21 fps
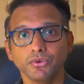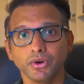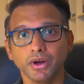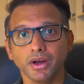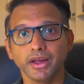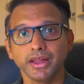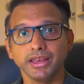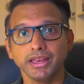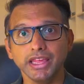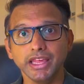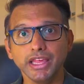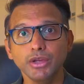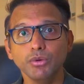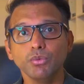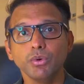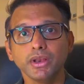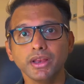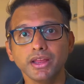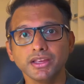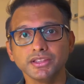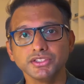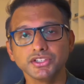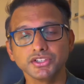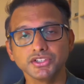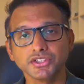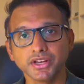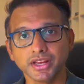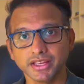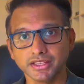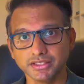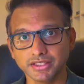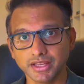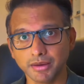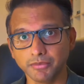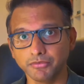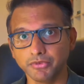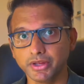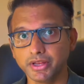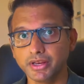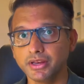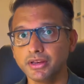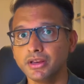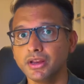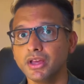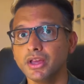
an equalization exam, wherein